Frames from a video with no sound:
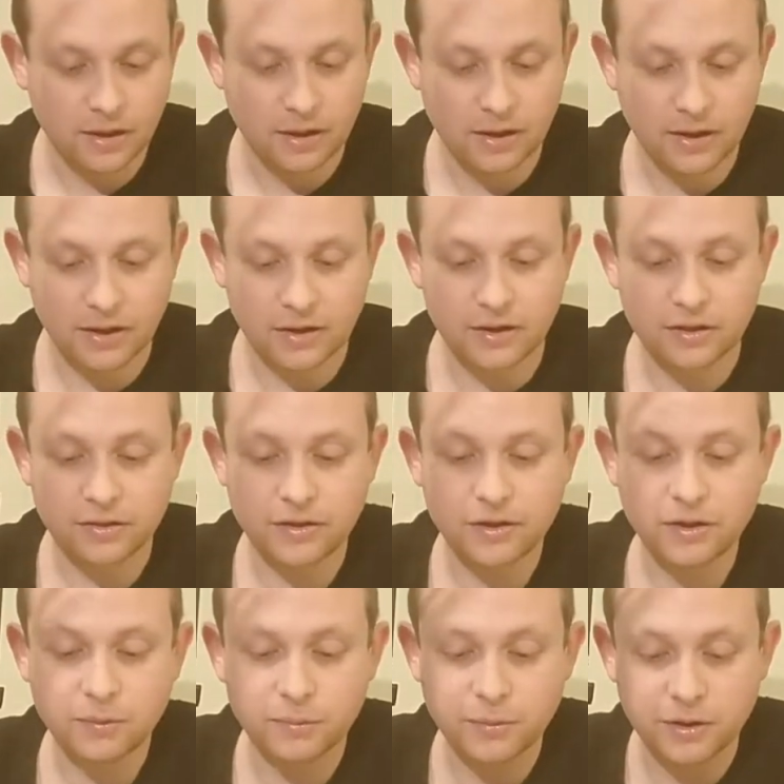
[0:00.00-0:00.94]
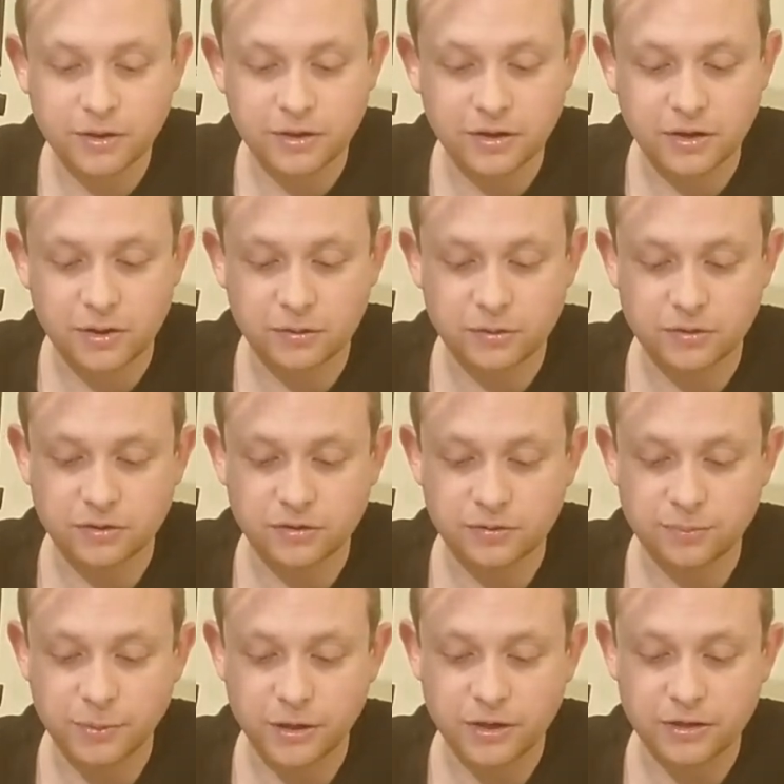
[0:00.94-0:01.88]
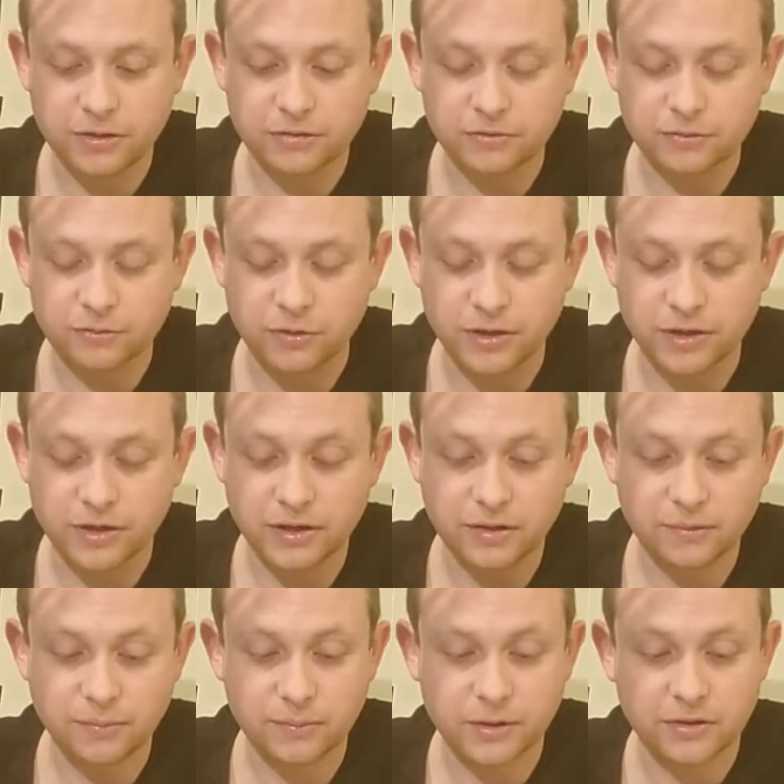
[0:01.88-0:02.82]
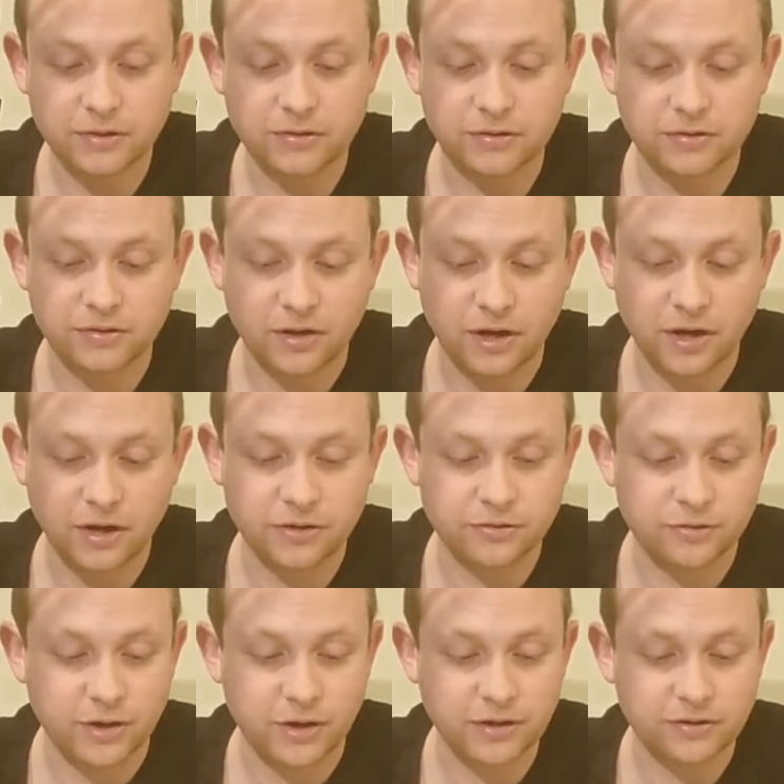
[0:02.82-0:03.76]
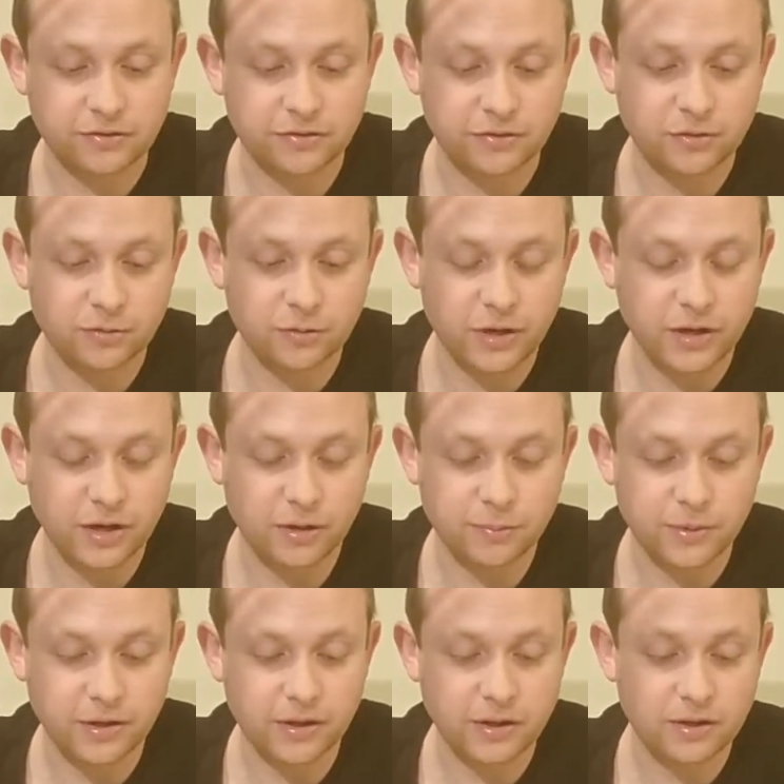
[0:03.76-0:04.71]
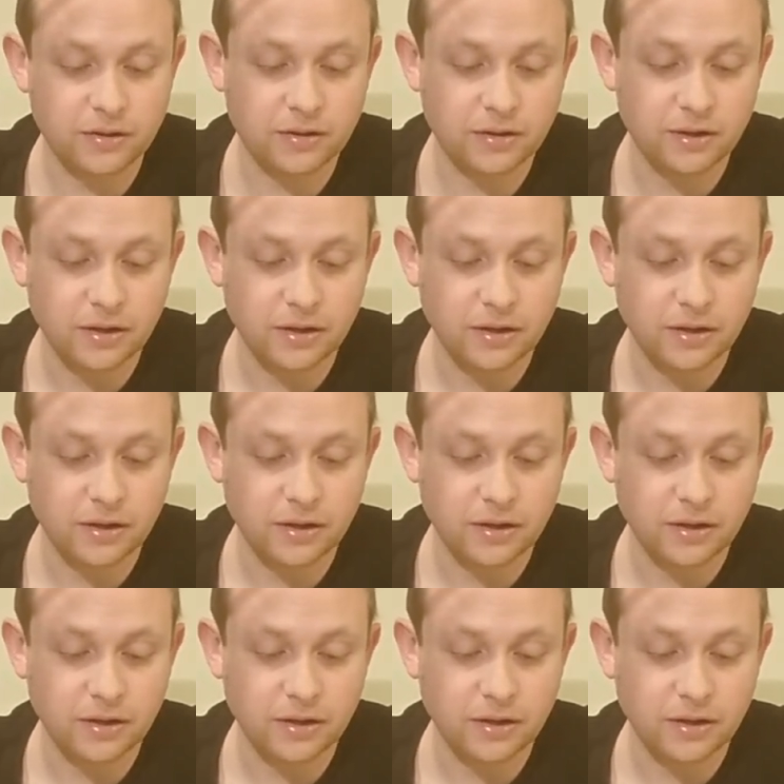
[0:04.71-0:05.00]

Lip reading: And I think I'm going to go to the Spider's Ring because it's the highest dread. It's 3 up there.